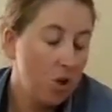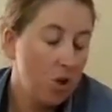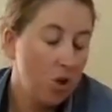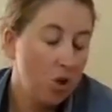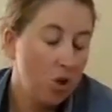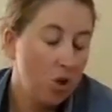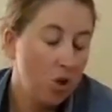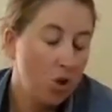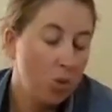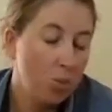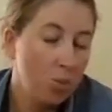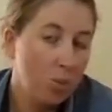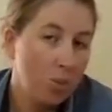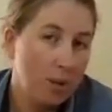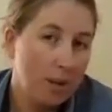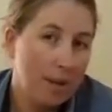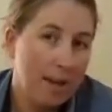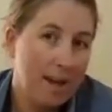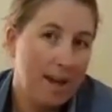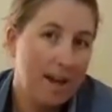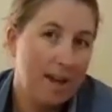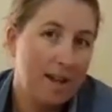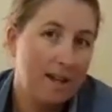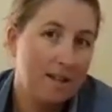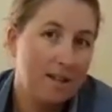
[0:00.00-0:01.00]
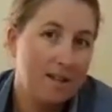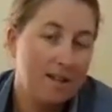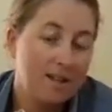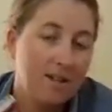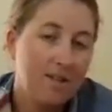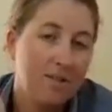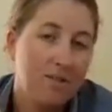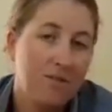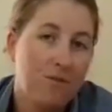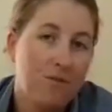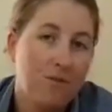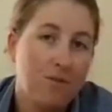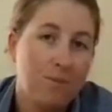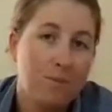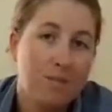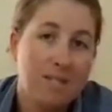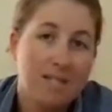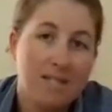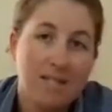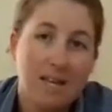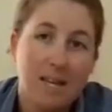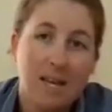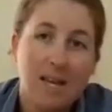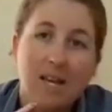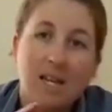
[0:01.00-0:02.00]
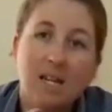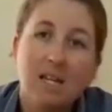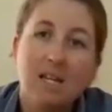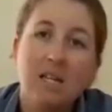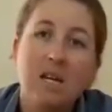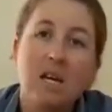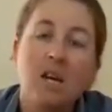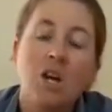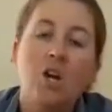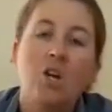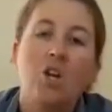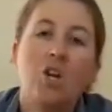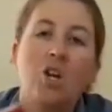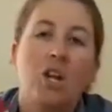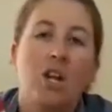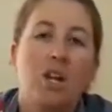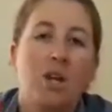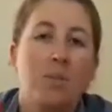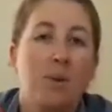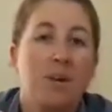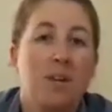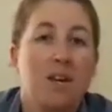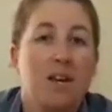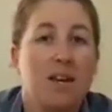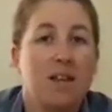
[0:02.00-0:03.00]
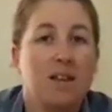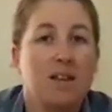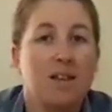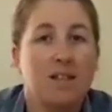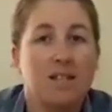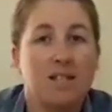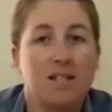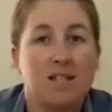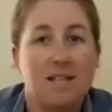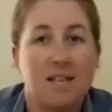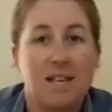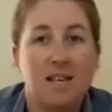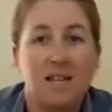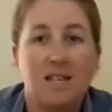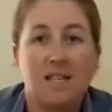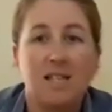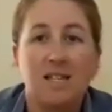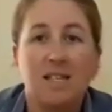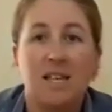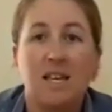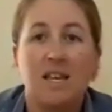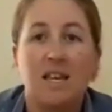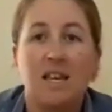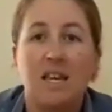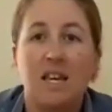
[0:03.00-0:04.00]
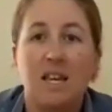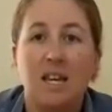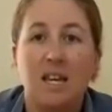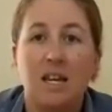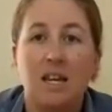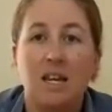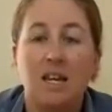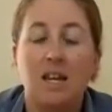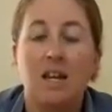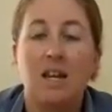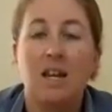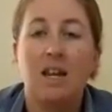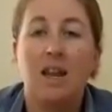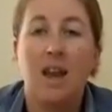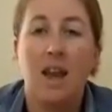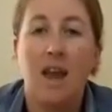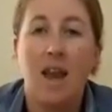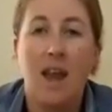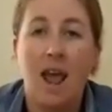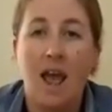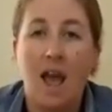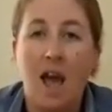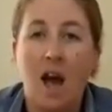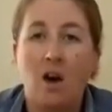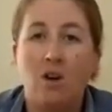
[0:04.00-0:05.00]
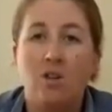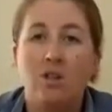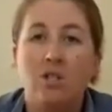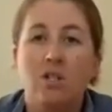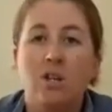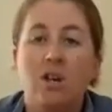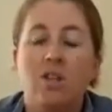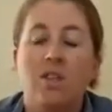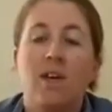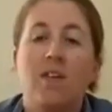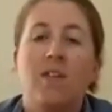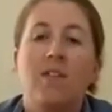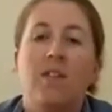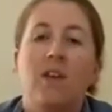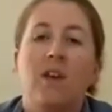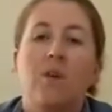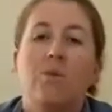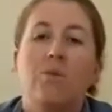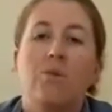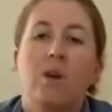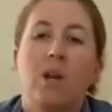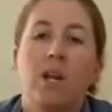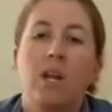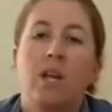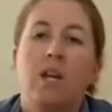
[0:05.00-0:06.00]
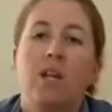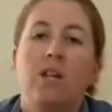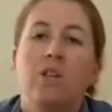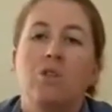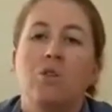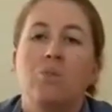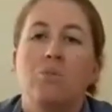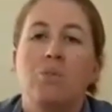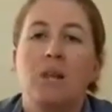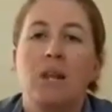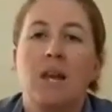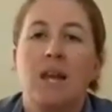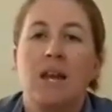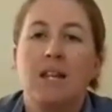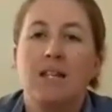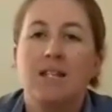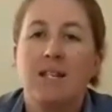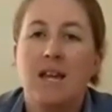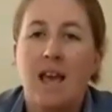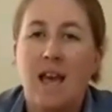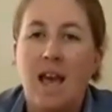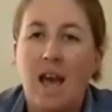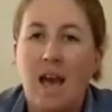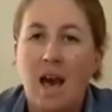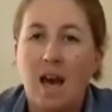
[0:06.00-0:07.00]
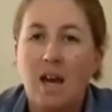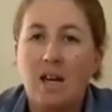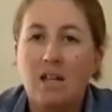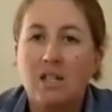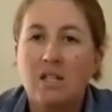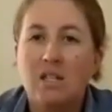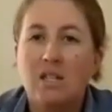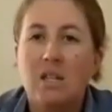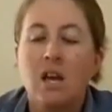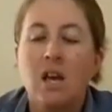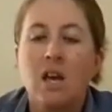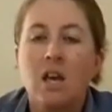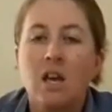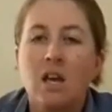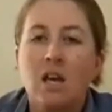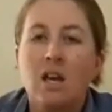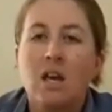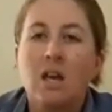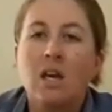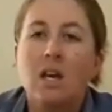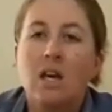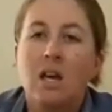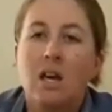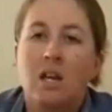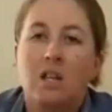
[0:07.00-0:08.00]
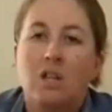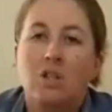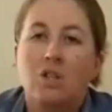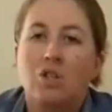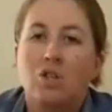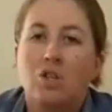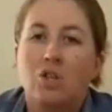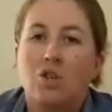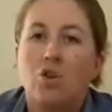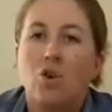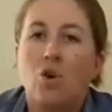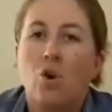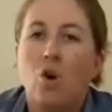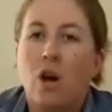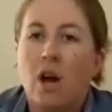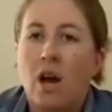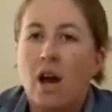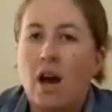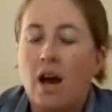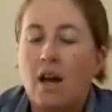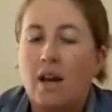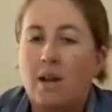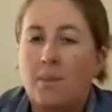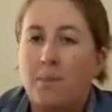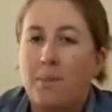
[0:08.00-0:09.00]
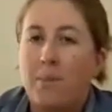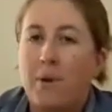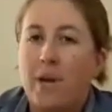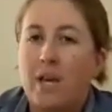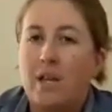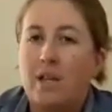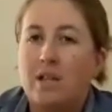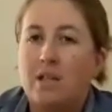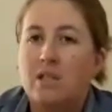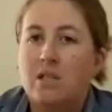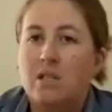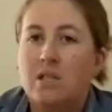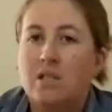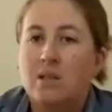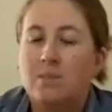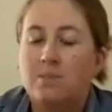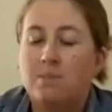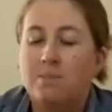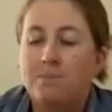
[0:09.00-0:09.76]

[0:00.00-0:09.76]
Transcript: you plant from seed, you need to be getting the seeds in now so that they're ready to plant out into your garden beds